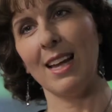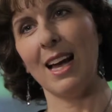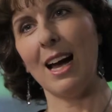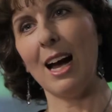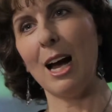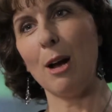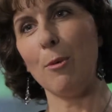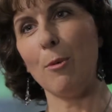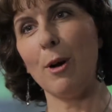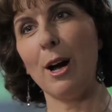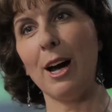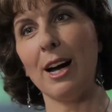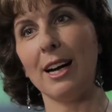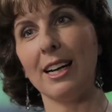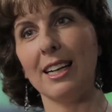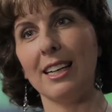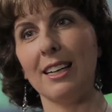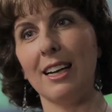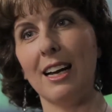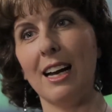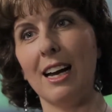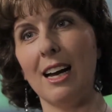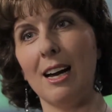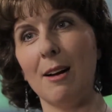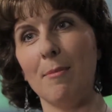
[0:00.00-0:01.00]
I work
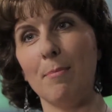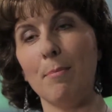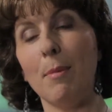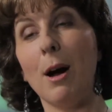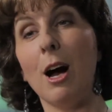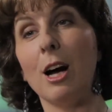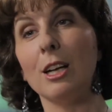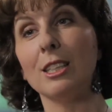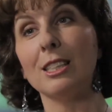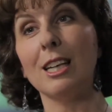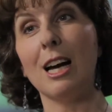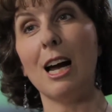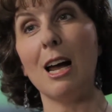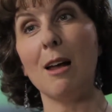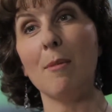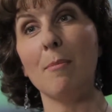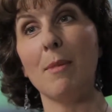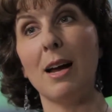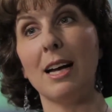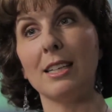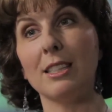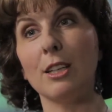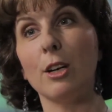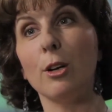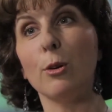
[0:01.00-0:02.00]
part-time
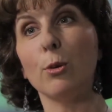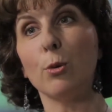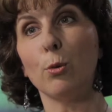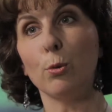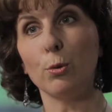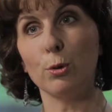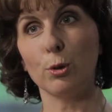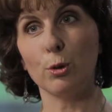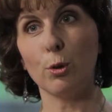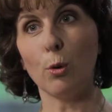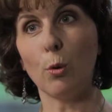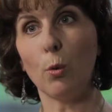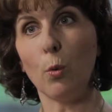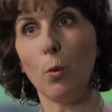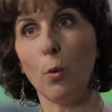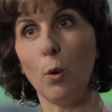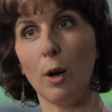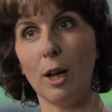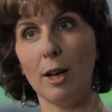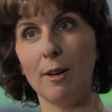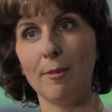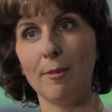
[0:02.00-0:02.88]
at a local school.